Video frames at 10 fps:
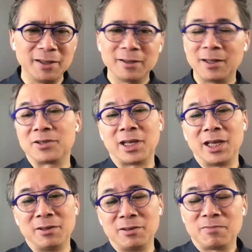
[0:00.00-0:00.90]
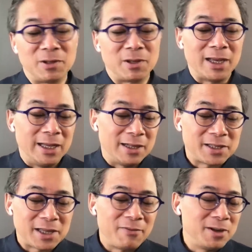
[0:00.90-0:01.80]
Let's say you eat at
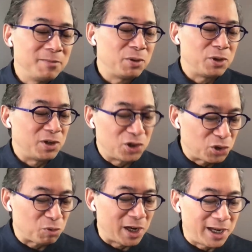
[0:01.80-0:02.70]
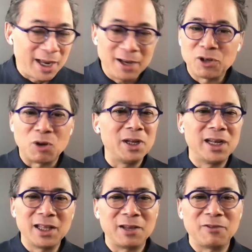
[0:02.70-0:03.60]
7, put your dishes away at 8. Don't eat
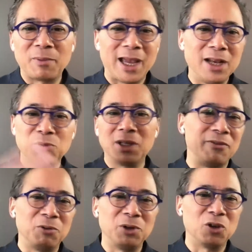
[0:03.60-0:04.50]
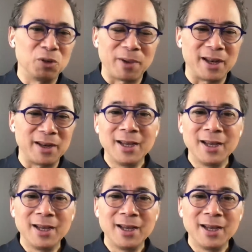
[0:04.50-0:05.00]
anything from 8 to 11 when you go to bed.